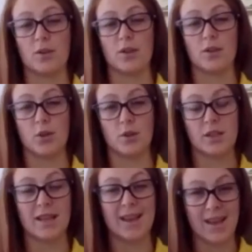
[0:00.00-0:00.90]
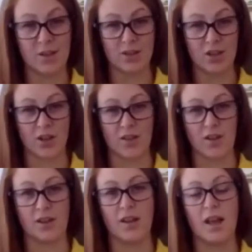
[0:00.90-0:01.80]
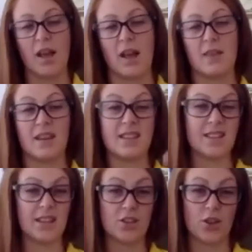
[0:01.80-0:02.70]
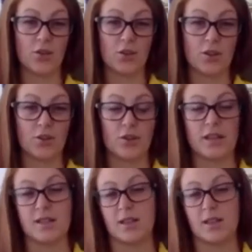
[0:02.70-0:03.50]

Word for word: So the dogs can hear each other and they can see each other on the screen.